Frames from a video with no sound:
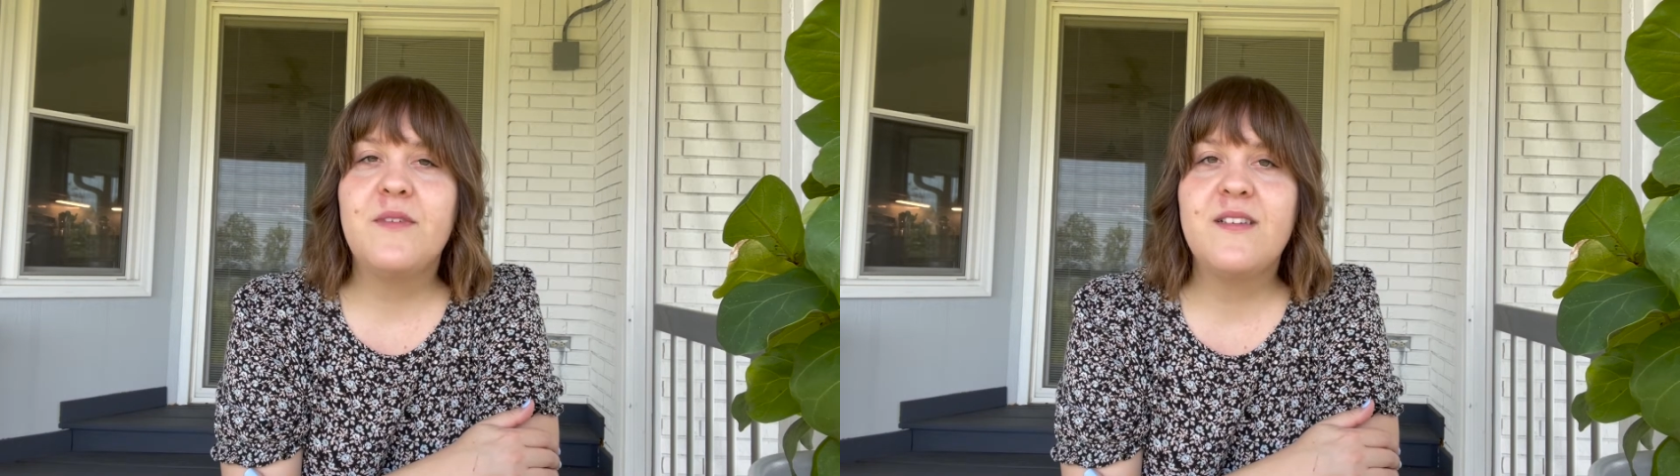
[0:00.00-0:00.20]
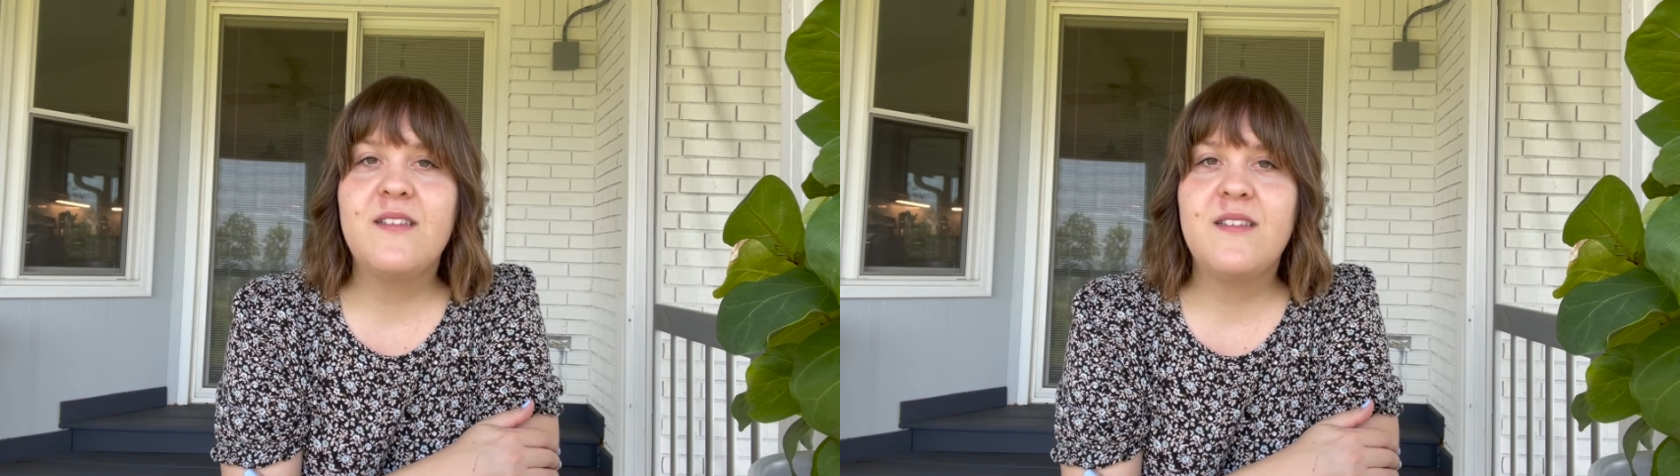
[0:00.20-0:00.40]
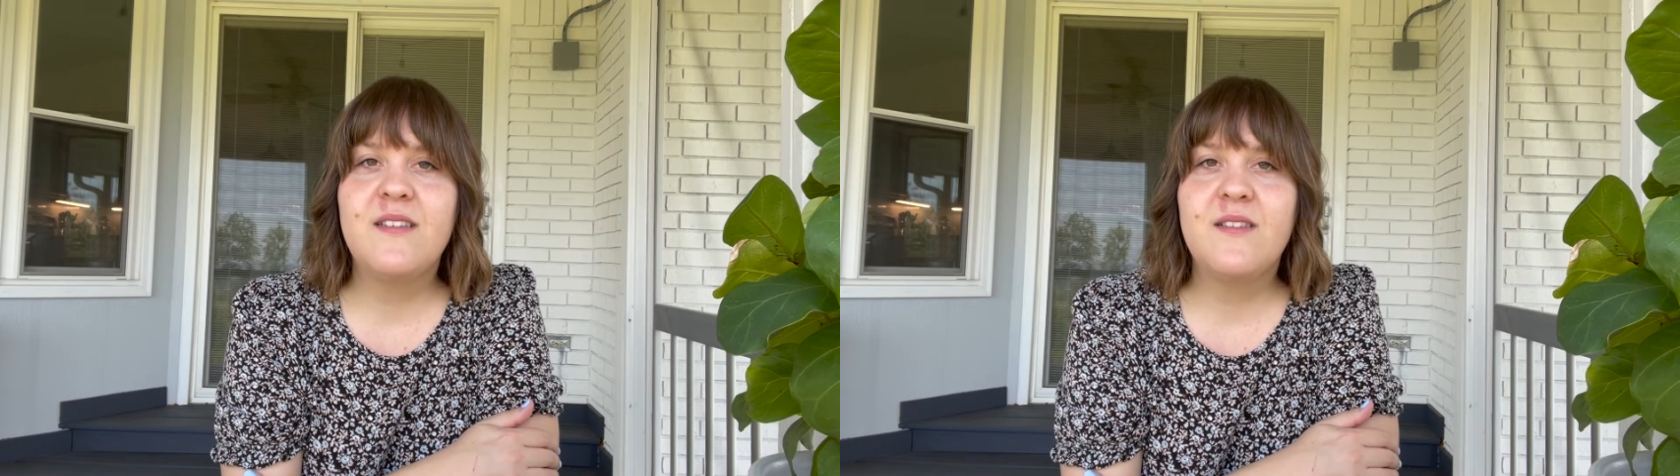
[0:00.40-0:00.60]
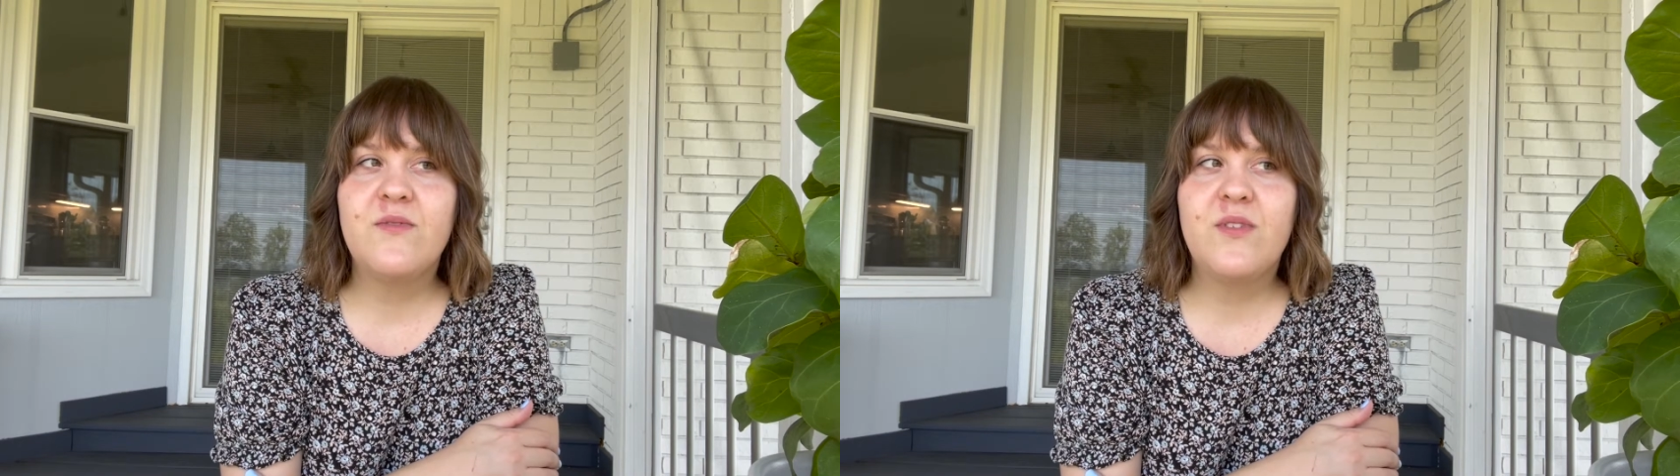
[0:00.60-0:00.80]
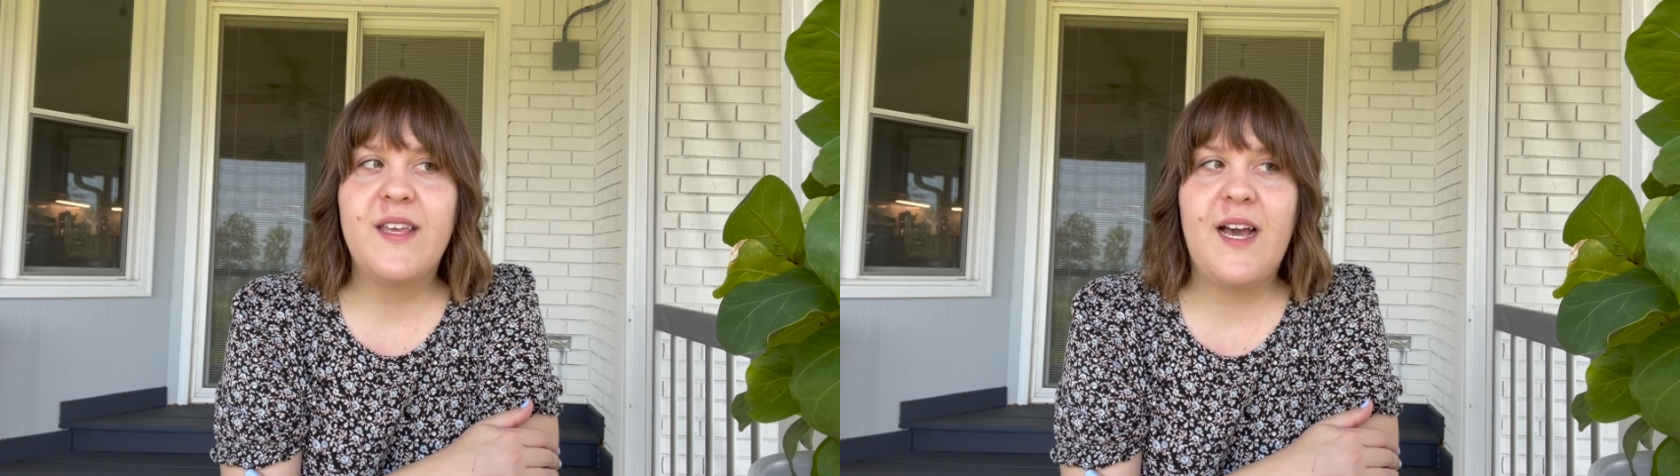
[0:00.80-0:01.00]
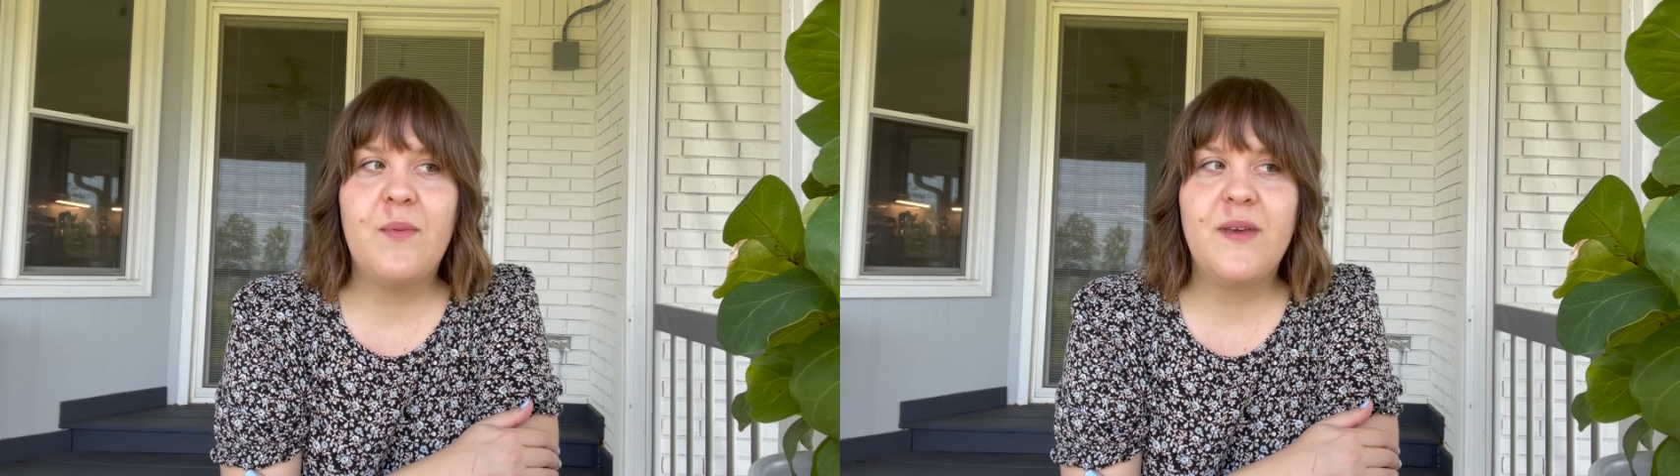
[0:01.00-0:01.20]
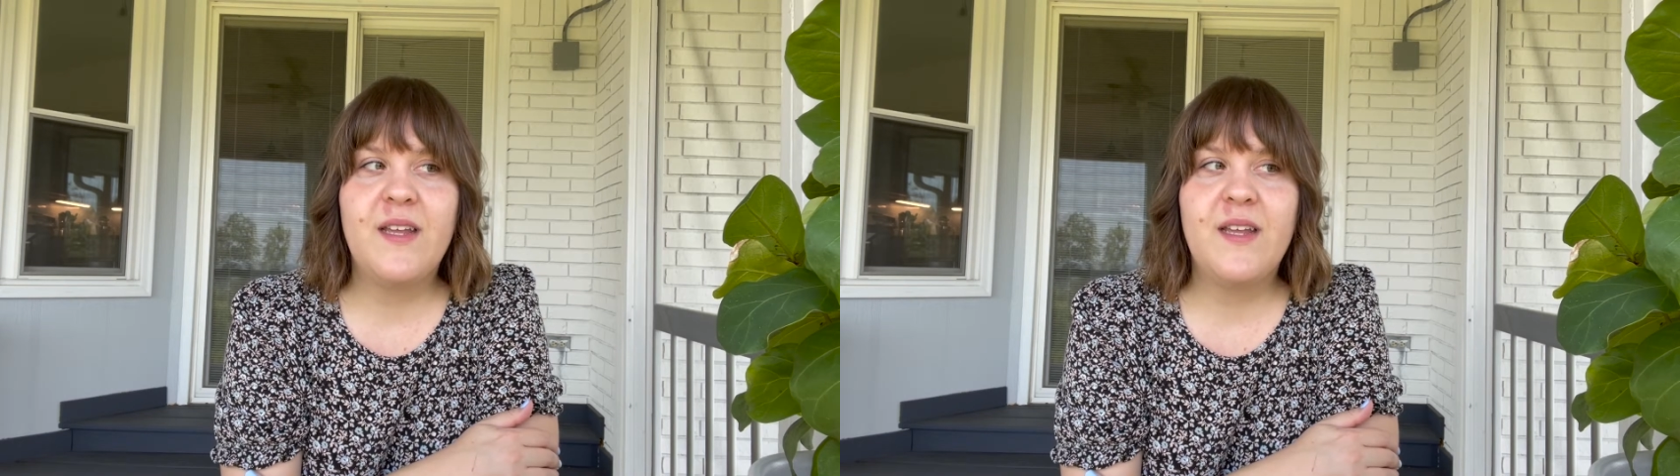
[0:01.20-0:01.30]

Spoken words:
just really happy,